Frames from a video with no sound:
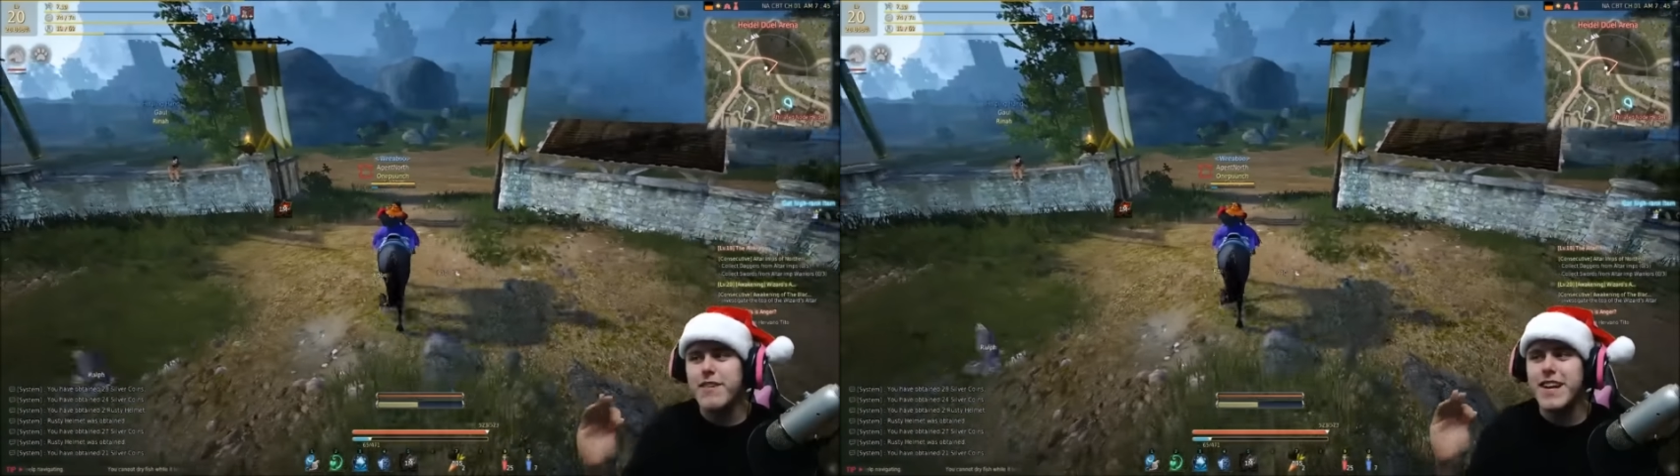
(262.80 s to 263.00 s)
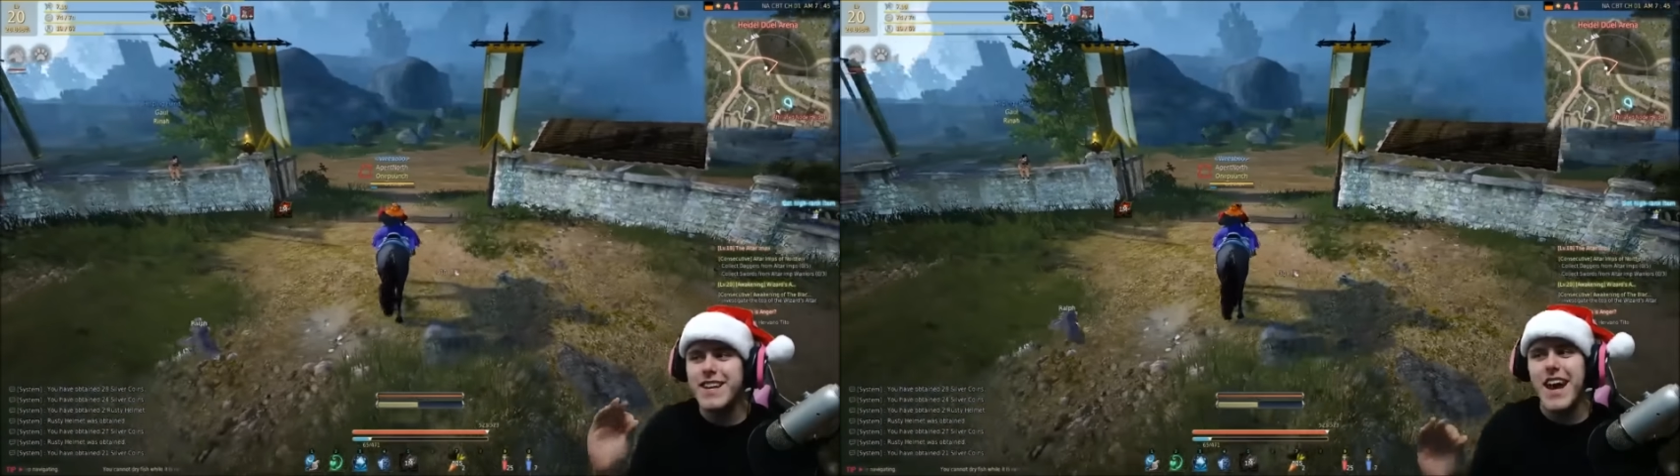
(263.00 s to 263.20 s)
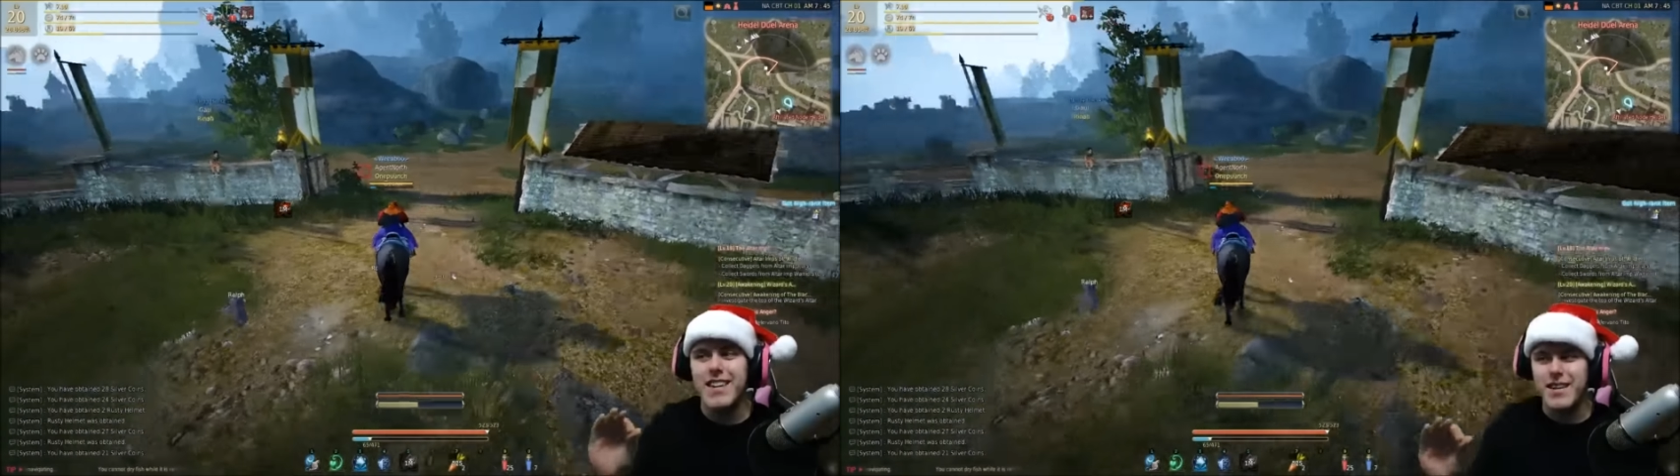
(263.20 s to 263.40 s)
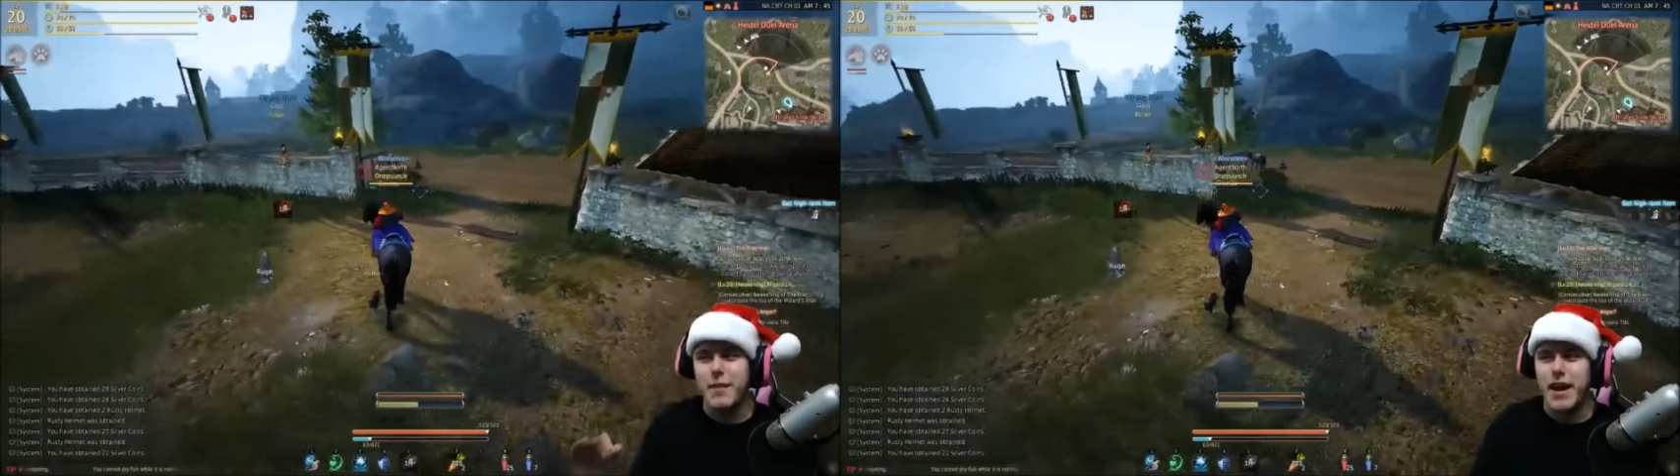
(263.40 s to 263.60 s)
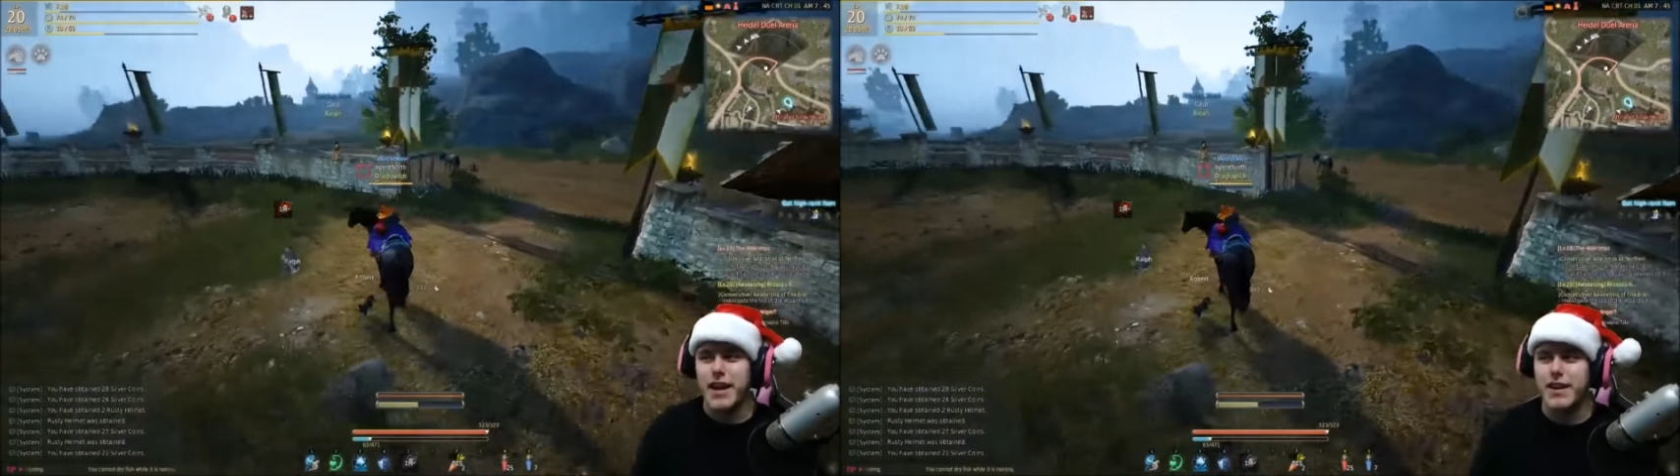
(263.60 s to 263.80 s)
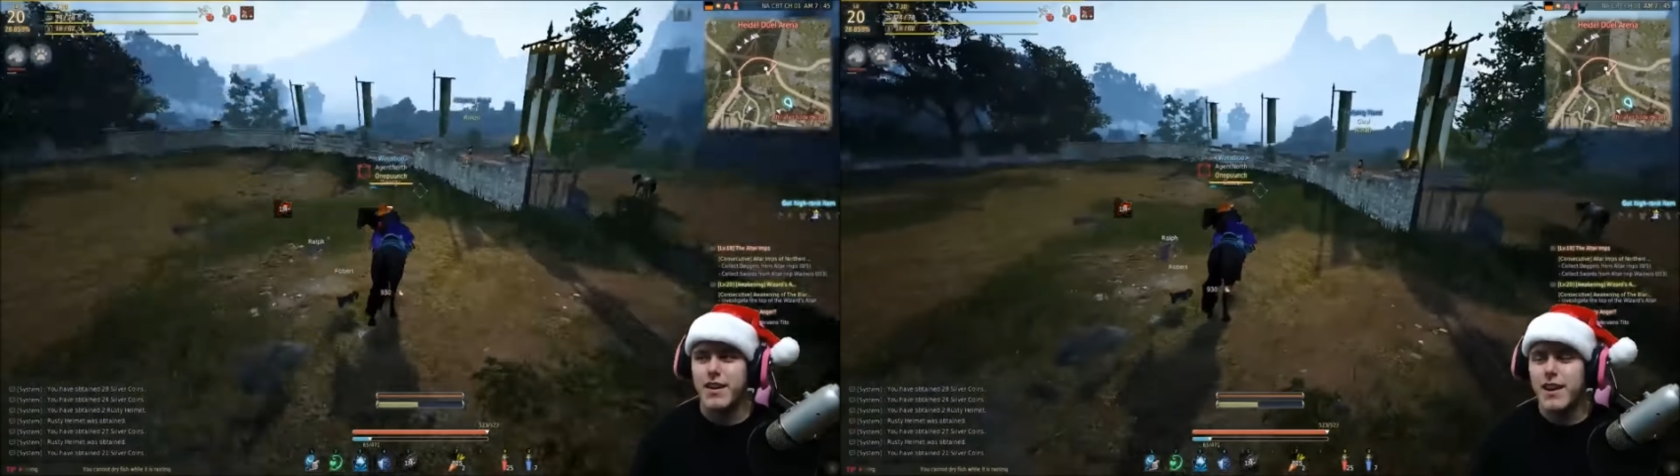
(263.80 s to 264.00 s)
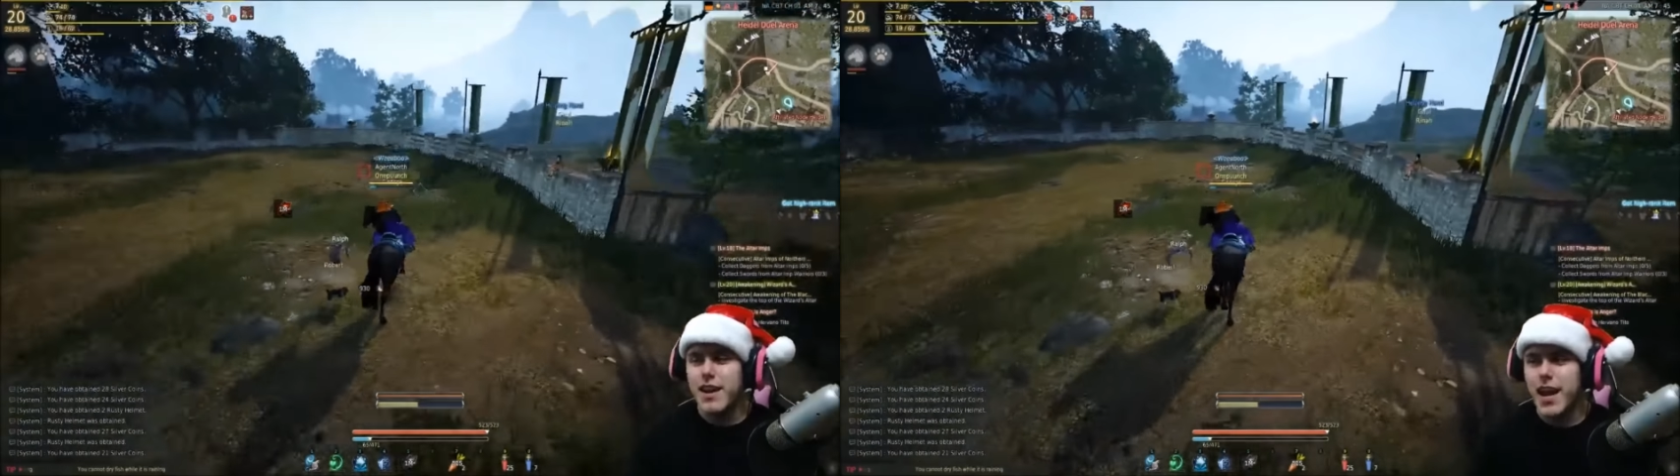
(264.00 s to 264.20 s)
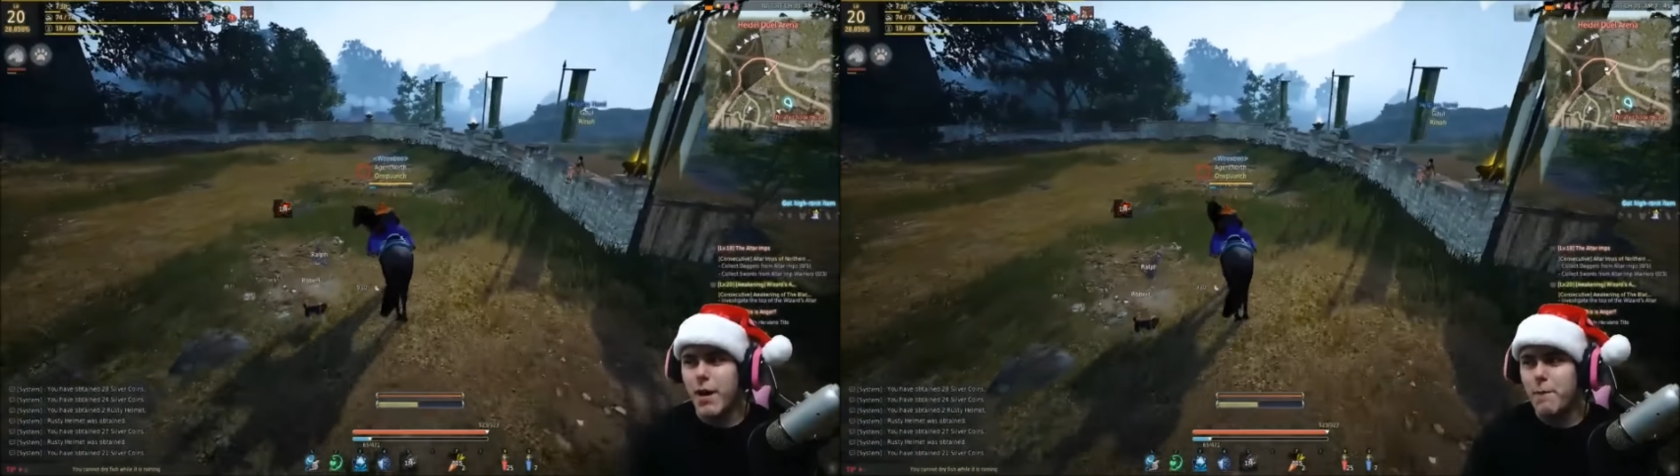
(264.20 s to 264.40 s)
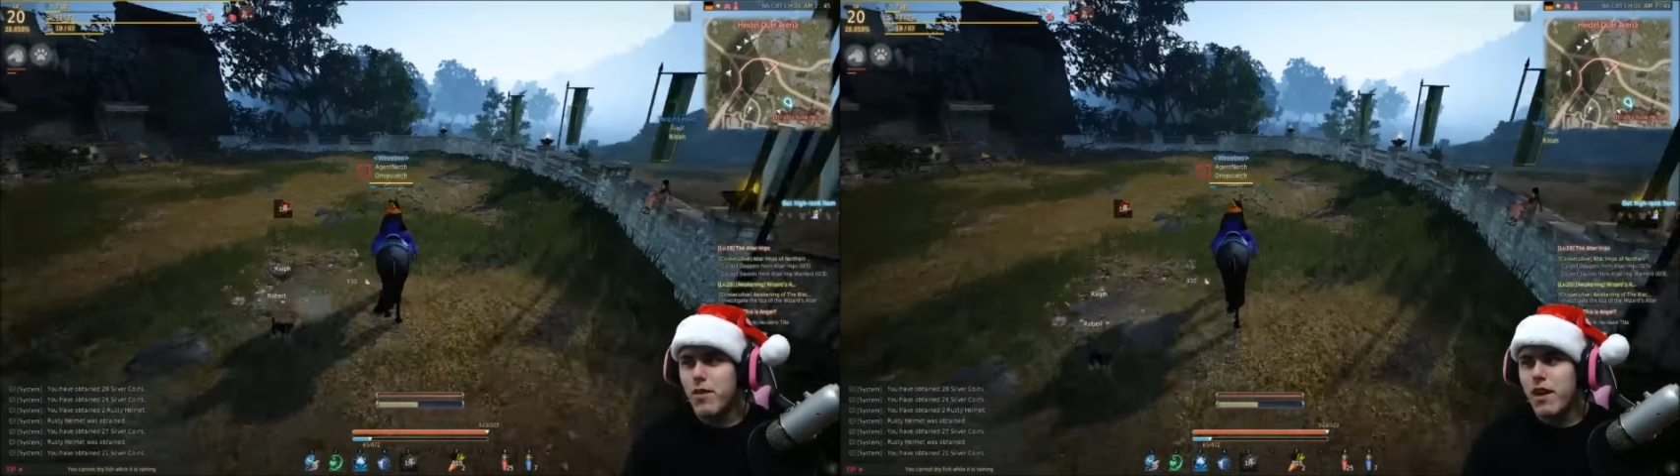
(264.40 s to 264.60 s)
decimated. Now,